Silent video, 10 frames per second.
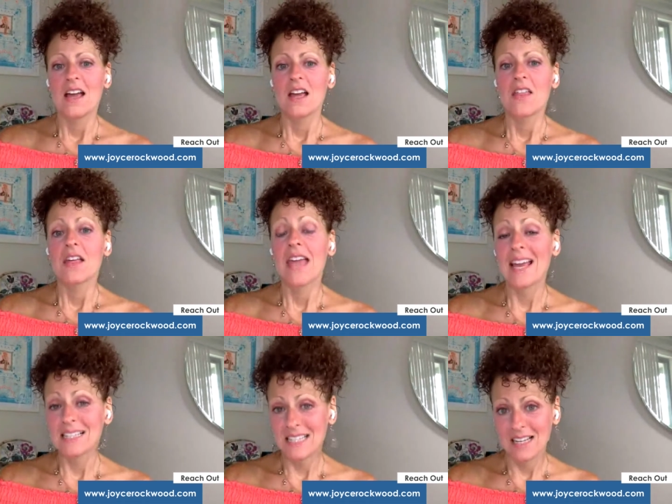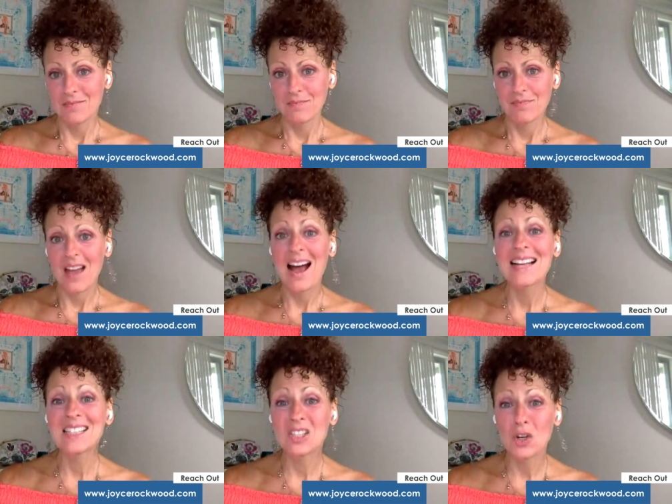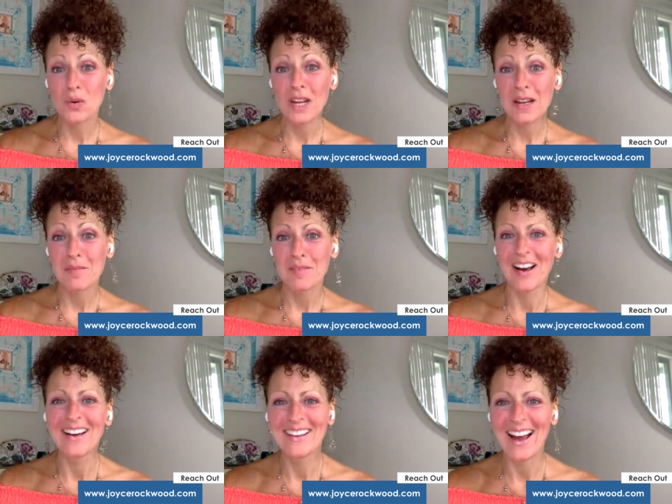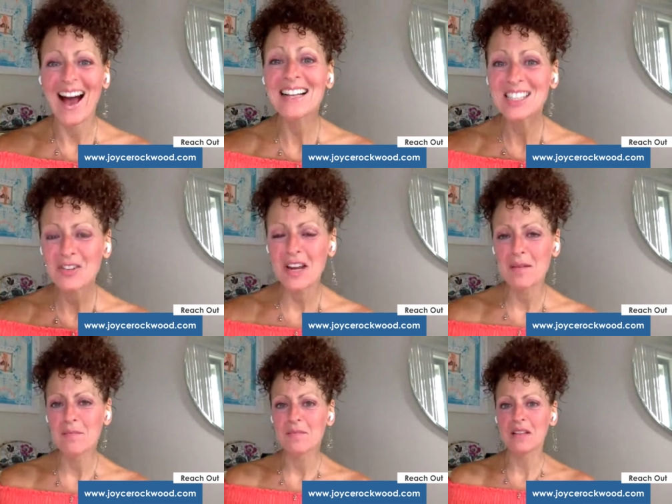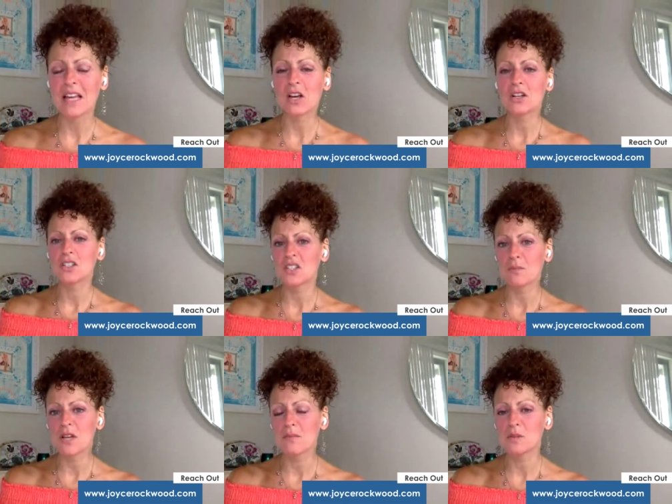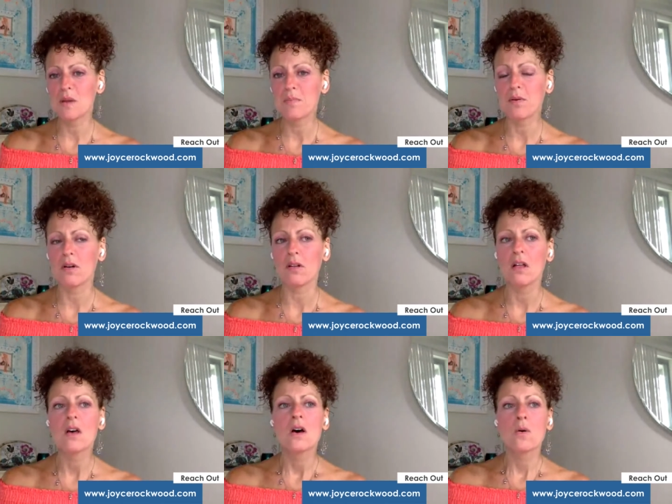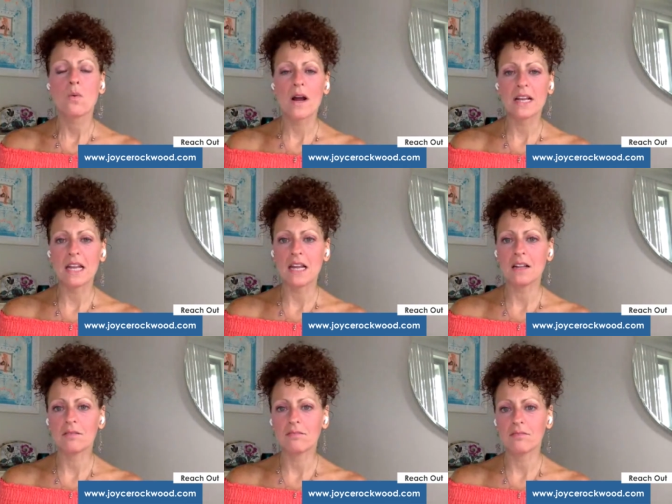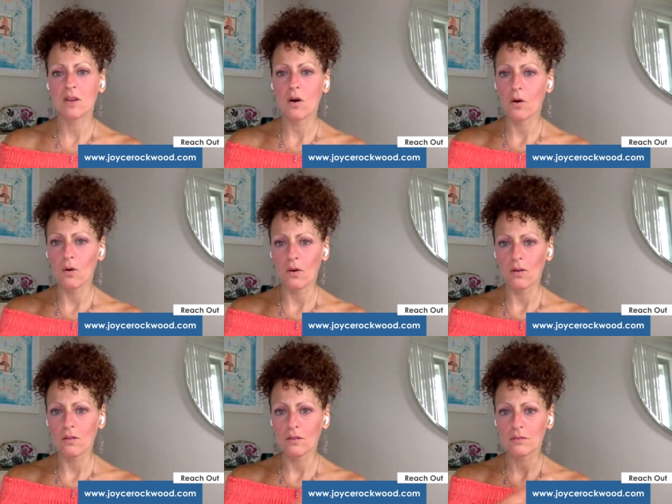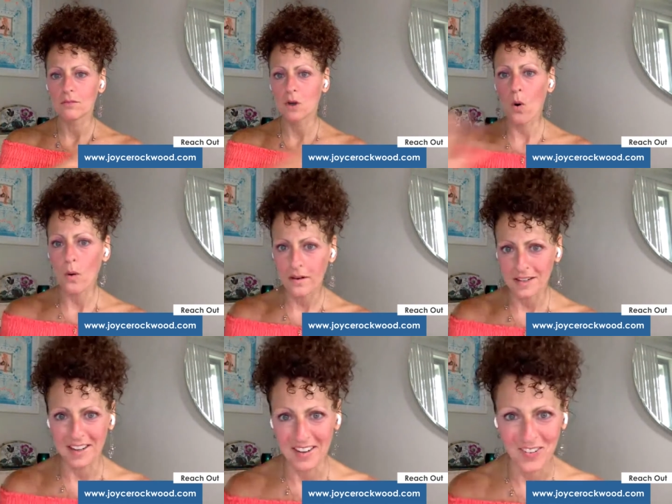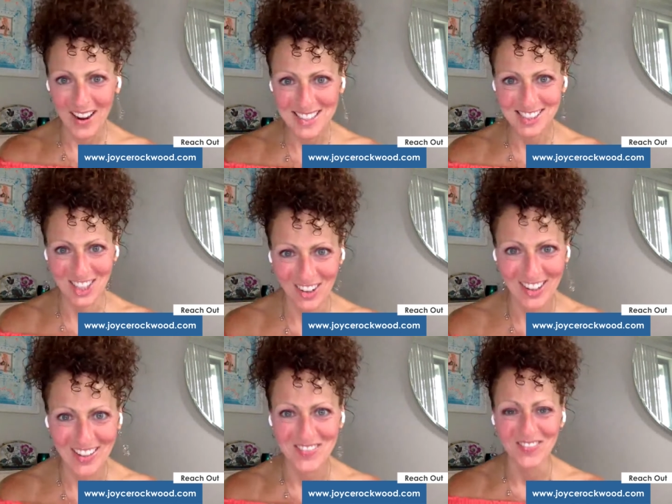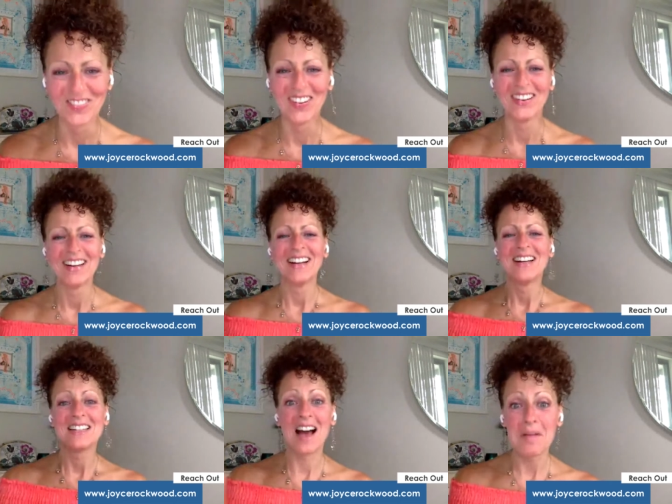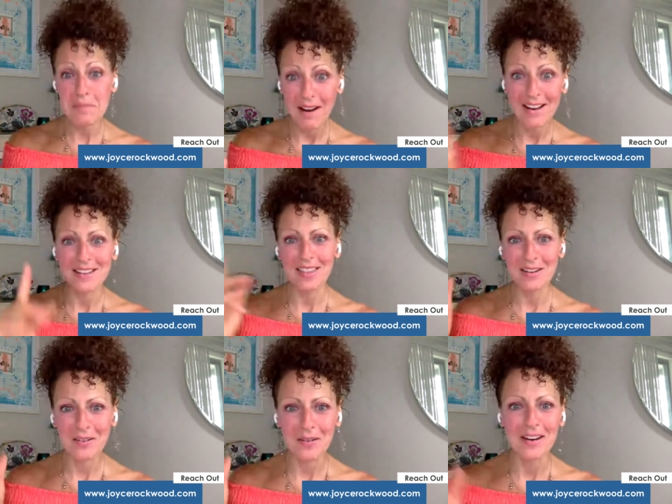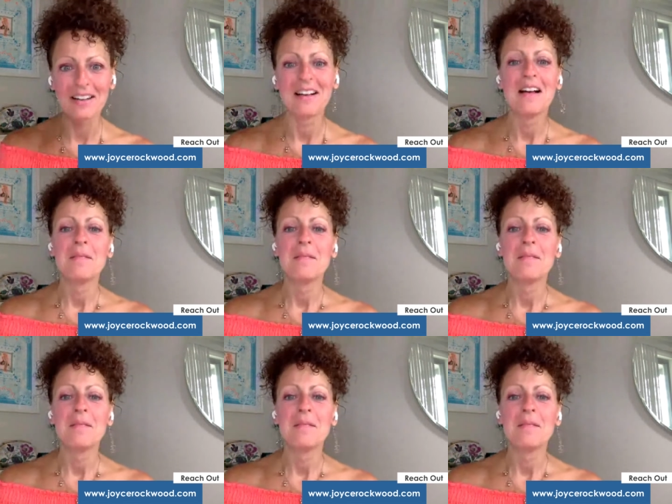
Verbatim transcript: Me, me, Candy. me, me. Ice cream. Yeah, ice cream. Like sometimes people want to eat the whole quart of ice cream, right. Not pint, the quart.